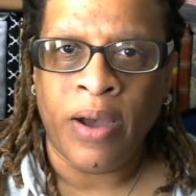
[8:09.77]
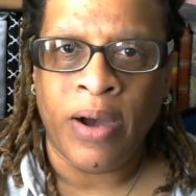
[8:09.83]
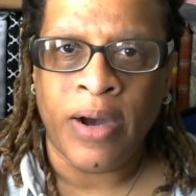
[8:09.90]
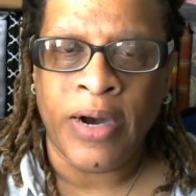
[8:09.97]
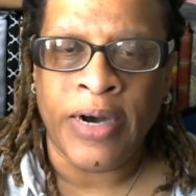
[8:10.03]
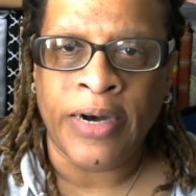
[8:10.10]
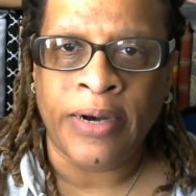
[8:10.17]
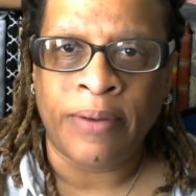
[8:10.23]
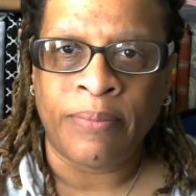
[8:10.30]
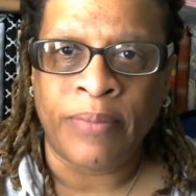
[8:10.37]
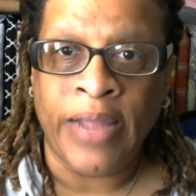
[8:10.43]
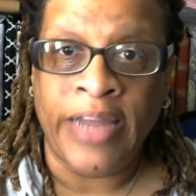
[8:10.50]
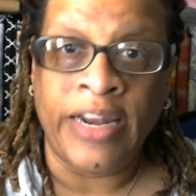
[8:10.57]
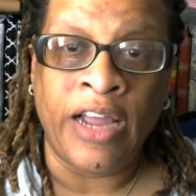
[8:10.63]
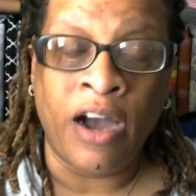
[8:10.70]

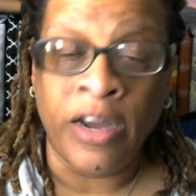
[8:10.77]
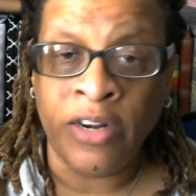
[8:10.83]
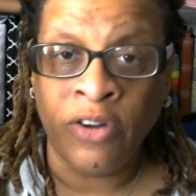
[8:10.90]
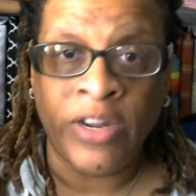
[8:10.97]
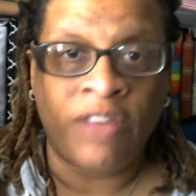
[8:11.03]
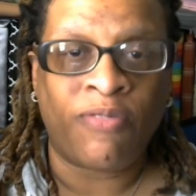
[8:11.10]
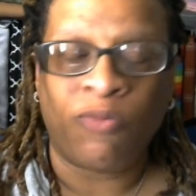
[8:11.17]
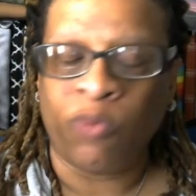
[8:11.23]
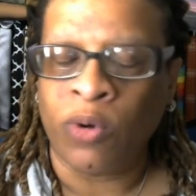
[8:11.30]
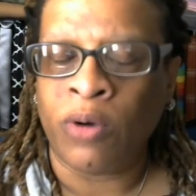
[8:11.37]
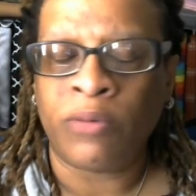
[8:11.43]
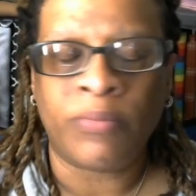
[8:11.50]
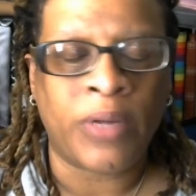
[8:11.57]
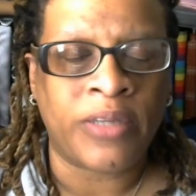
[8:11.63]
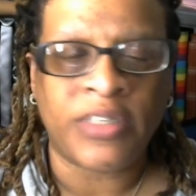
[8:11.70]
And underneath,
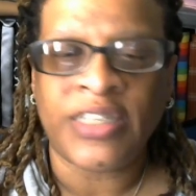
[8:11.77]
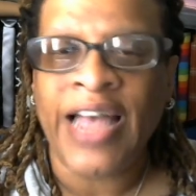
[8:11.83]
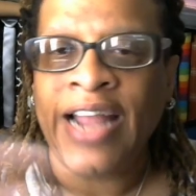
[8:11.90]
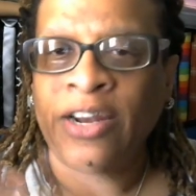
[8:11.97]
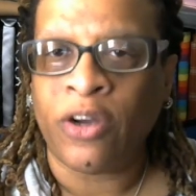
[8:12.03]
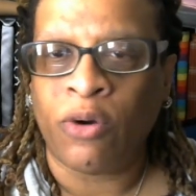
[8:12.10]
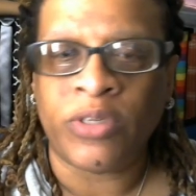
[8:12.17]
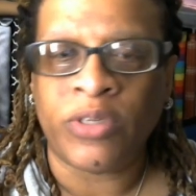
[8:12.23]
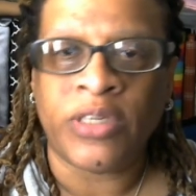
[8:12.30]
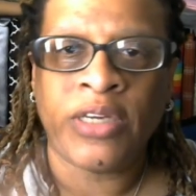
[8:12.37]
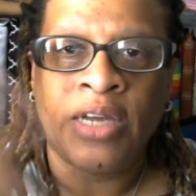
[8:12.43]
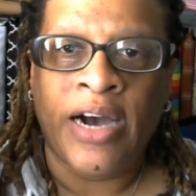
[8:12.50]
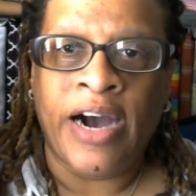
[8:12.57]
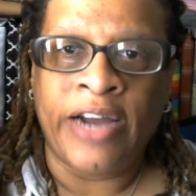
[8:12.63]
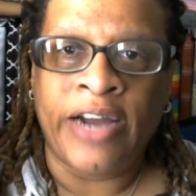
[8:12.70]
real side note,
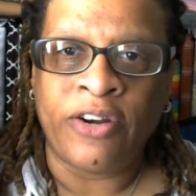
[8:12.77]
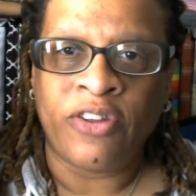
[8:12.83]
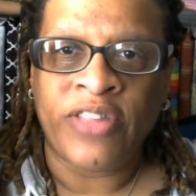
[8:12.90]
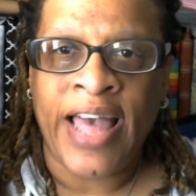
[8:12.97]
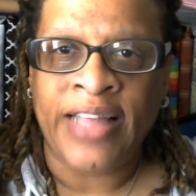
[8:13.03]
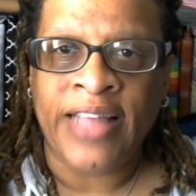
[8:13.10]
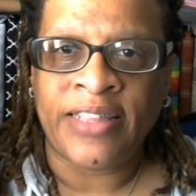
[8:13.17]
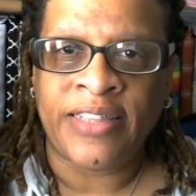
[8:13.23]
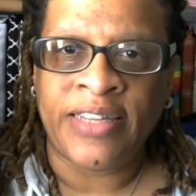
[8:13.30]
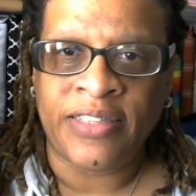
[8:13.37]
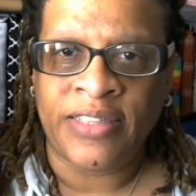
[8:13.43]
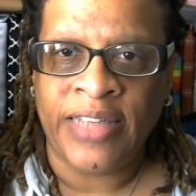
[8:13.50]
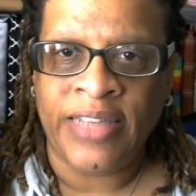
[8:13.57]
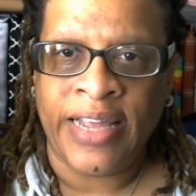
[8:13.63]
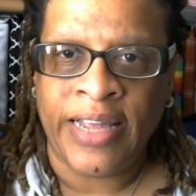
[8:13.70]
under that, this
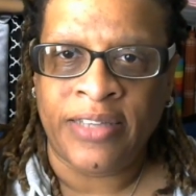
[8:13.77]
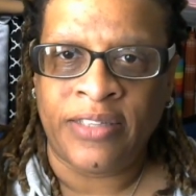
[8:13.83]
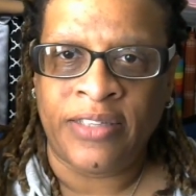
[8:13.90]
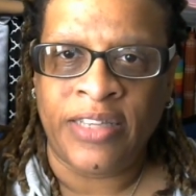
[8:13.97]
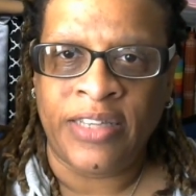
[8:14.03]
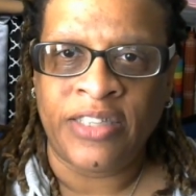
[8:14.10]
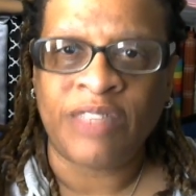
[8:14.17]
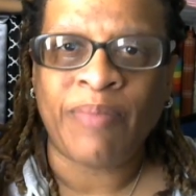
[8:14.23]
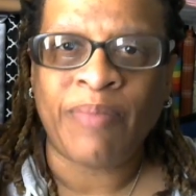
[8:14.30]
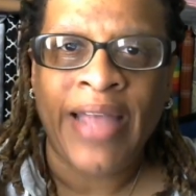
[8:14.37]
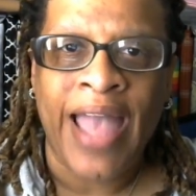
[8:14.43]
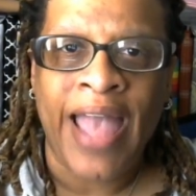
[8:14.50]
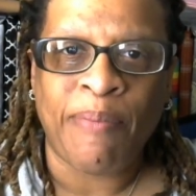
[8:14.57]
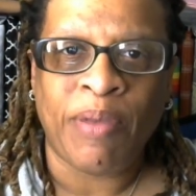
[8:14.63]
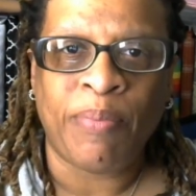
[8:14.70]
says, this is my
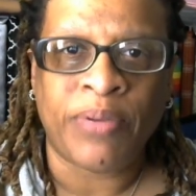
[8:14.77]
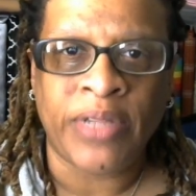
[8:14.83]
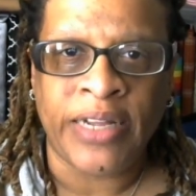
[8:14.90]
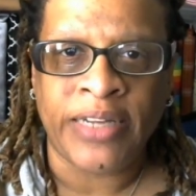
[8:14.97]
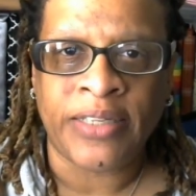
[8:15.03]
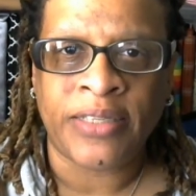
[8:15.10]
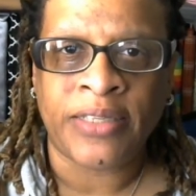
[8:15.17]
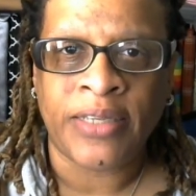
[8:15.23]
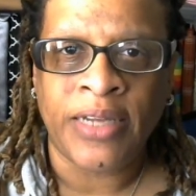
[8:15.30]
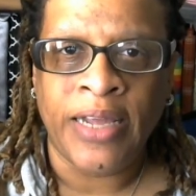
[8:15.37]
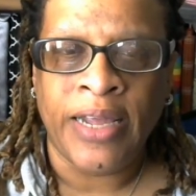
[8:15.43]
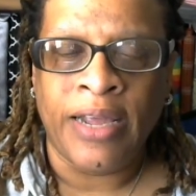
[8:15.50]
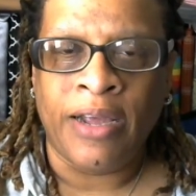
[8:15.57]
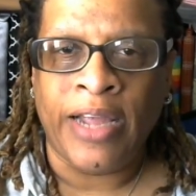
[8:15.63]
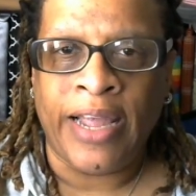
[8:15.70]
happy place.
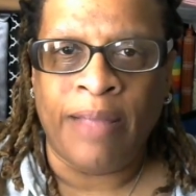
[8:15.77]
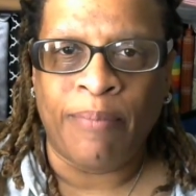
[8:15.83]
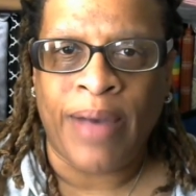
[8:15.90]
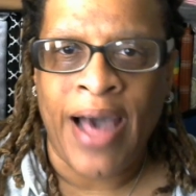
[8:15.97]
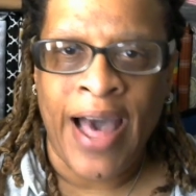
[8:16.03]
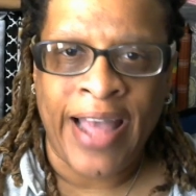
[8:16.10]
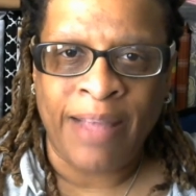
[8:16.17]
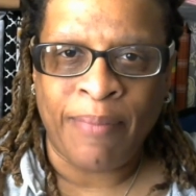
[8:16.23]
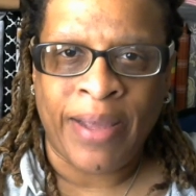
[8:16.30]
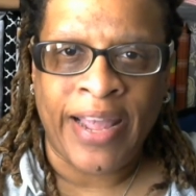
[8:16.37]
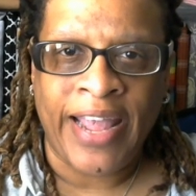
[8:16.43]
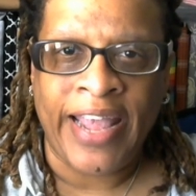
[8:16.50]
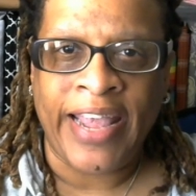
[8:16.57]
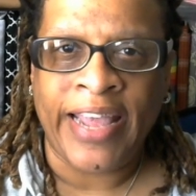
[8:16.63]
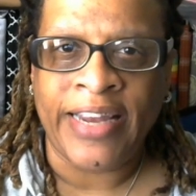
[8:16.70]
And behind my
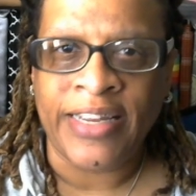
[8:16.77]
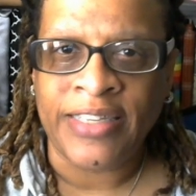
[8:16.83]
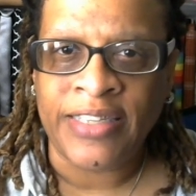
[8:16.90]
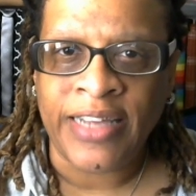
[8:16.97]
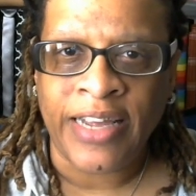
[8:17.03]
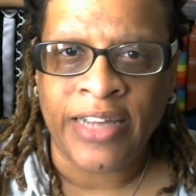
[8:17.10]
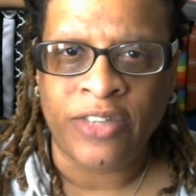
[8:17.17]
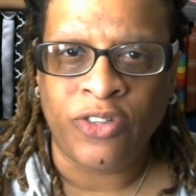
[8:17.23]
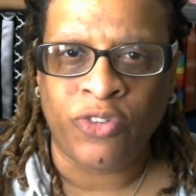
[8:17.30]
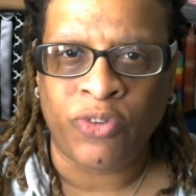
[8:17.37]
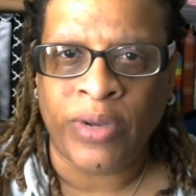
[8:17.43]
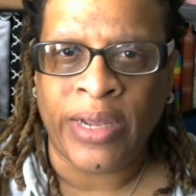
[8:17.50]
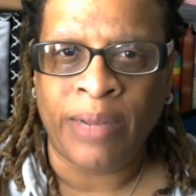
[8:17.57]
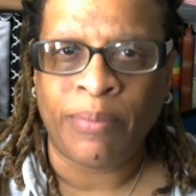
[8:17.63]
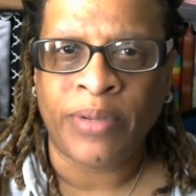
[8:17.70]
head, it says
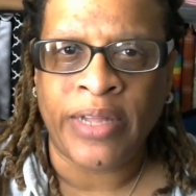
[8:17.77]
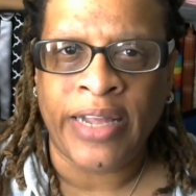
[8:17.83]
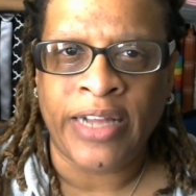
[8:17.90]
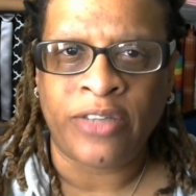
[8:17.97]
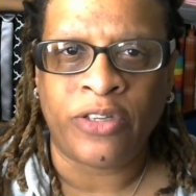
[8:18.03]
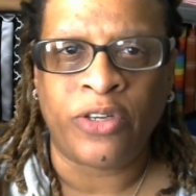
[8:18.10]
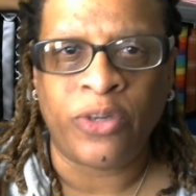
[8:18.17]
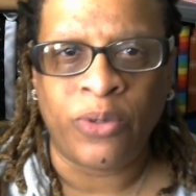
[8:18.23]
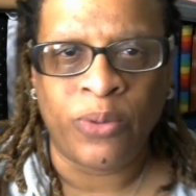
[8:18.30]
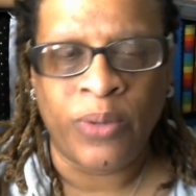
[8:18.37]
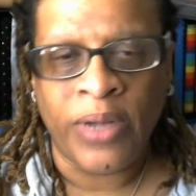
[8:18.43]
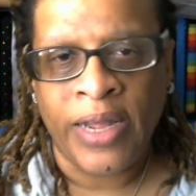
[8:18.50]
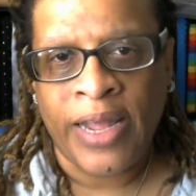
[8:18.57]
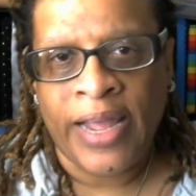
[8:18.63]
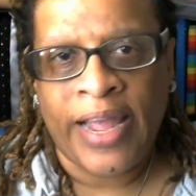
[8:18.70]
dream, plan, do.
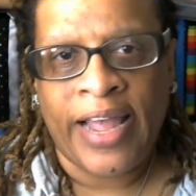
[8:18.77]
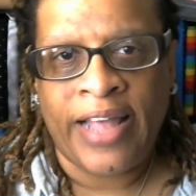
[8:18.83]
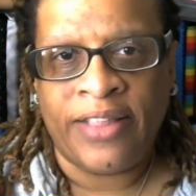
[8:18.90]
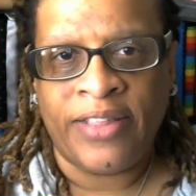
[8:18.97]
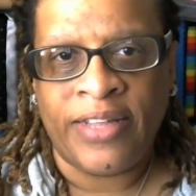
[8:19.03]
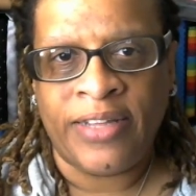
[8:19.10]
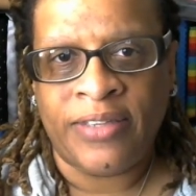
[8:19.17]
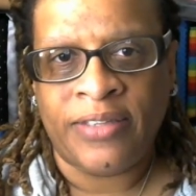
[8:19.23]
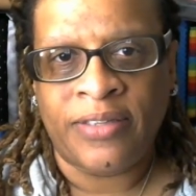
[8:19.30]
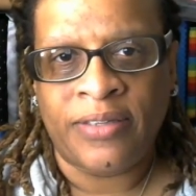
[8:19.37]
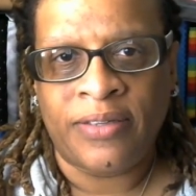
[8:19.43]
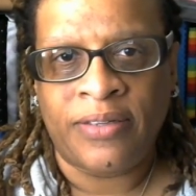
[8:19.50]
And this